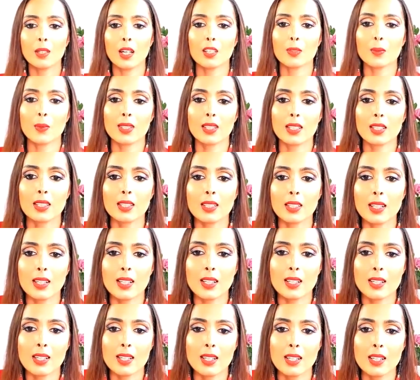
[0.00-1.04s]
Block with
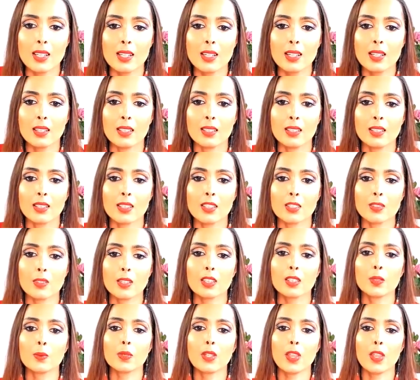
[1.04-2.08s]
clarity,
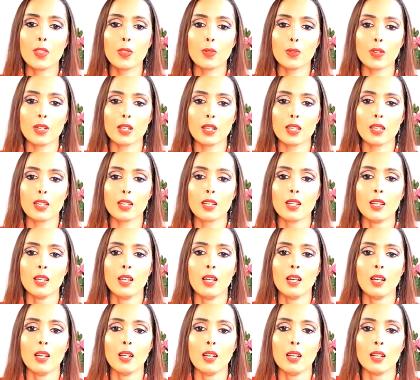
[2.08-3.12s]
struggle with authority,
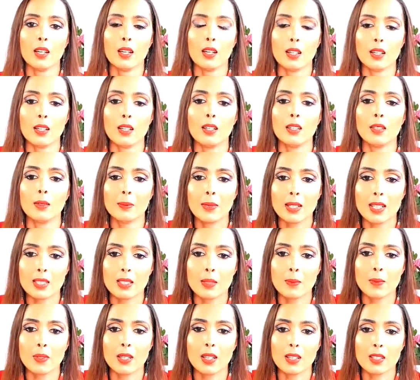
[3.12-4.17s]

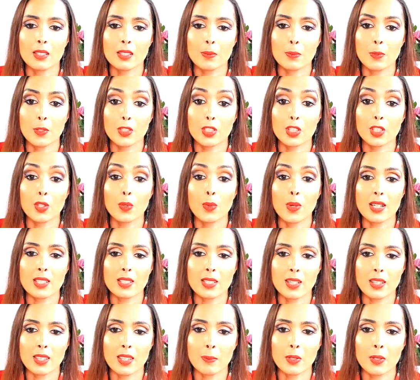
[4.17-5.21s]
because I'm not supposed to
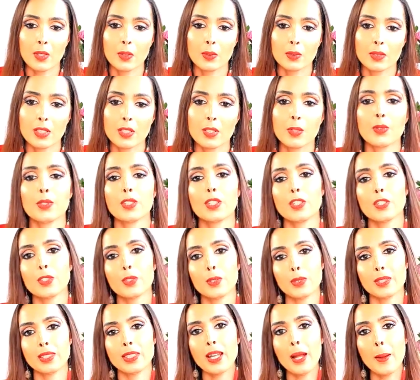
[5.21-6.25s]
question anything but only do as you're
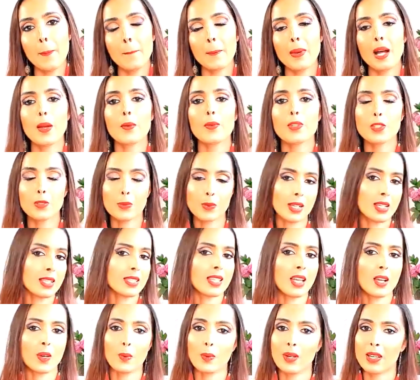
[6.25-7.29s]
told. Yeah, I was
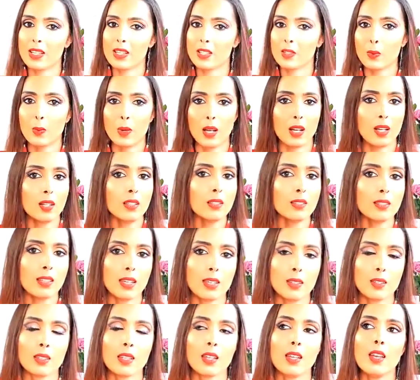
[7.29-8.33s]
raised that way as well.
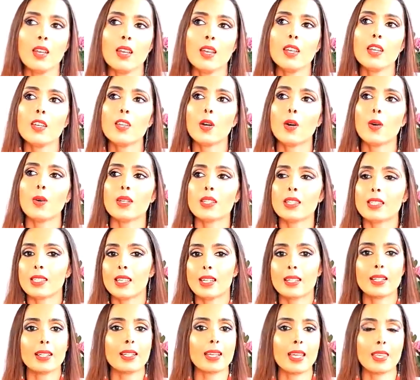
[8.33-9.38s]
And, you know,
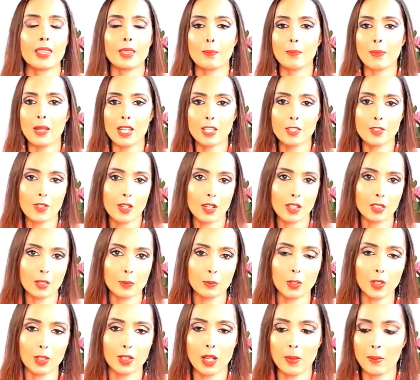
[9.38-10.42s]
it's like, again, the
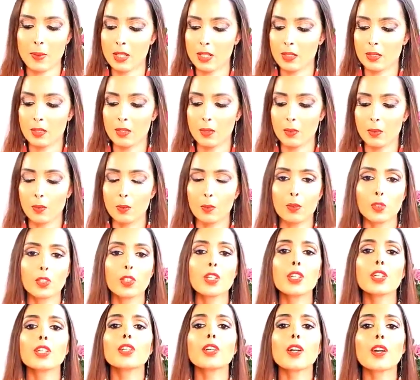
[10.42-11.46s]
patriarchal programming.
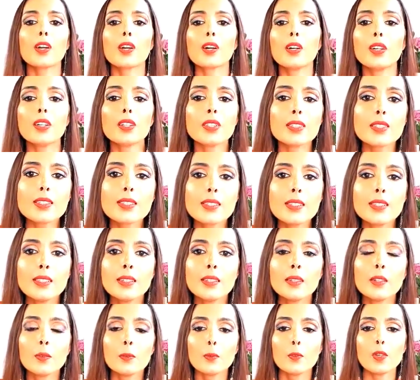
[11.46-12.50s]
Good girls,
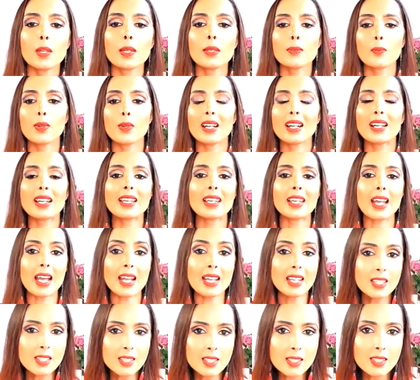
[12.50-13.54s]
we're
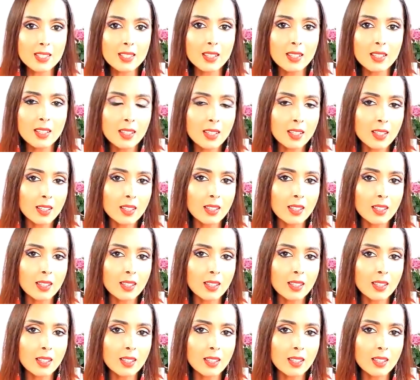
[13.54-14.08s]
nice.